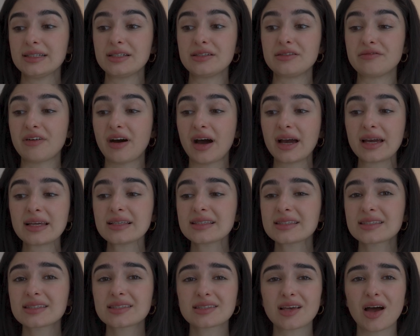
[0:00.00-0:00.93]

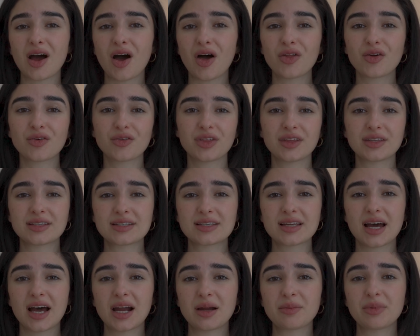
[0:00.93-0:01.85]
advice other than the
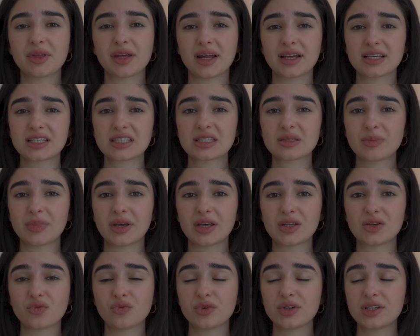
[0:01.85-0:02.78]
time that I
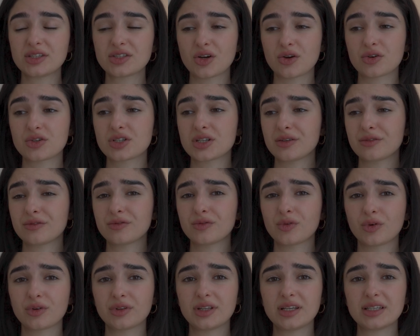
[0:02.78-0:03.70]
spend researching
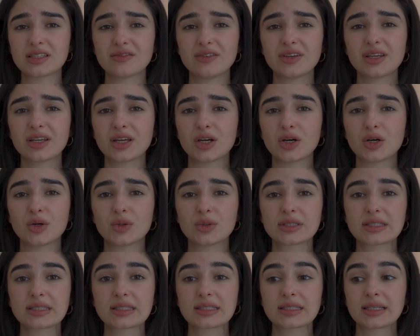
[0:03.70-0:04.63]
for these
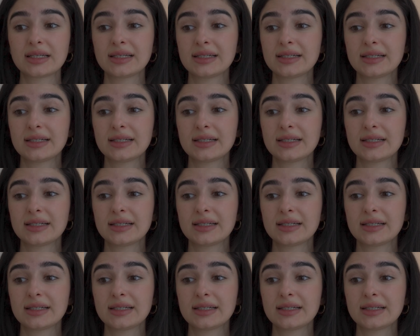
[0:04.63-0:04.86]
videos.